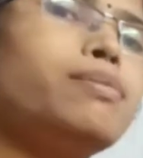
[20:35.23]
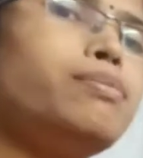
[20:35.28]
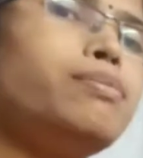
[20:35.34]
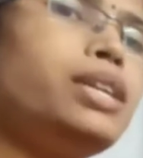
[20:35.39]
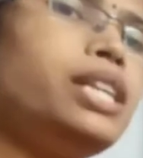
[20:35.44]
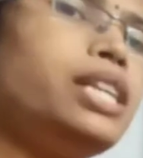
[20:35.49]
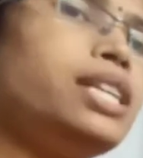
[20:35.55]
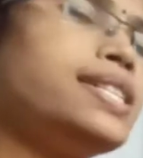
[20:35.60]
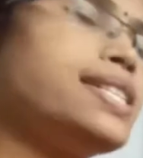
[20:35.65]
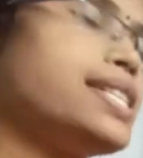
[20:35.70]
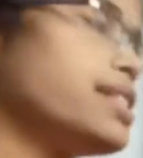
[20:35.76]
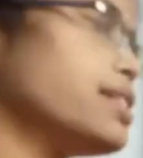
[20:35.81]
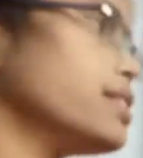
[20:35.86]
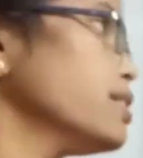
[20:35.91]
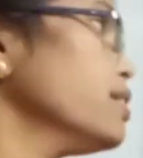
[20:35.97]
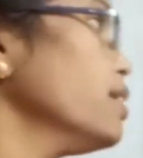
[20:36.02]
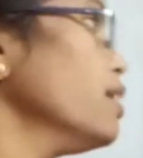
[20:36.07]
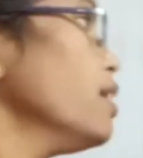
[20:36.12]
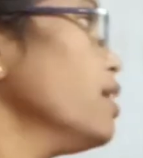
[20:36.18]
Means
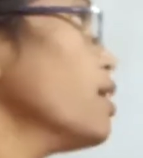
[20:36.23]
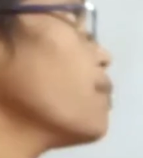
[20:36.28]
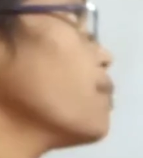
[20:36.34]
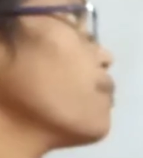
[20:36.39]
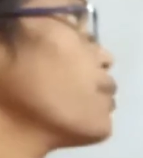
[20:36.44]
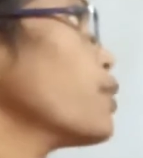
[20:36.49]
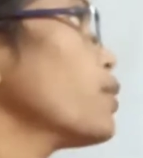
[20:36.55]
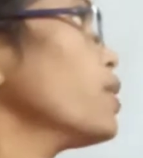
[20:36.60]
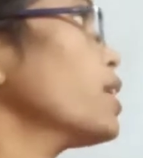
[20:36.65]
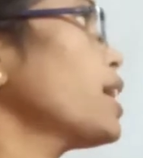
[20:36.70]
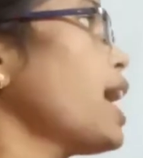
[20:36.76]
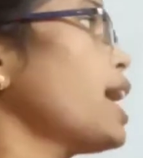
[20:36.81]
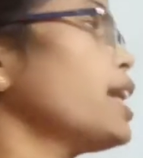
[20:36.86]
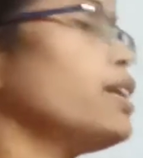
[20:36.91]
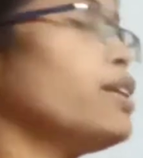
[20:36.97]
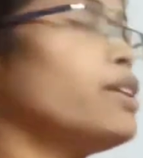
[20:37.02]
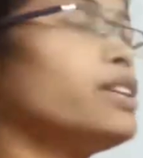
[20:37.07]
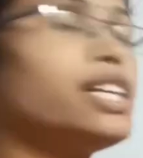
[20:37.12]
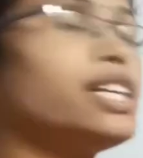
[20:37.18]

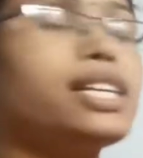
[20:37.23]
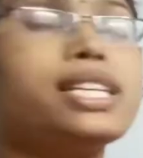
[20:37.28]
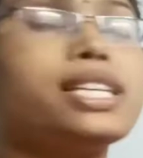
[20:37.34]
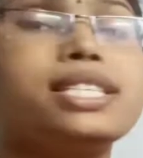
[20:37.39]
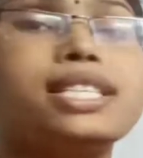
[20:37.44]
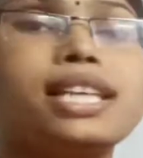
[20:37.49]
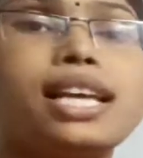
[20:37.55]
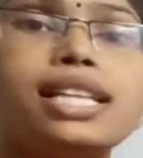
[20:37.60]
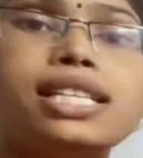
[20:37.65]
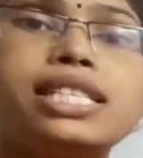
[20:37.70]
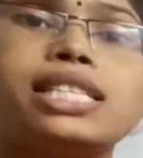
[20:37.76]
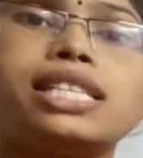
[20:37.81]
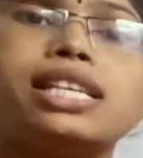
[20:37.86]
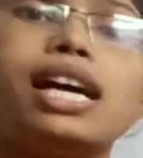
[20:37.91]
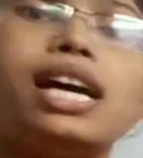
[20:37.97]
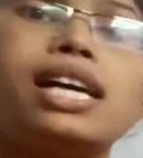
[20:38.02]
prokaryotic cells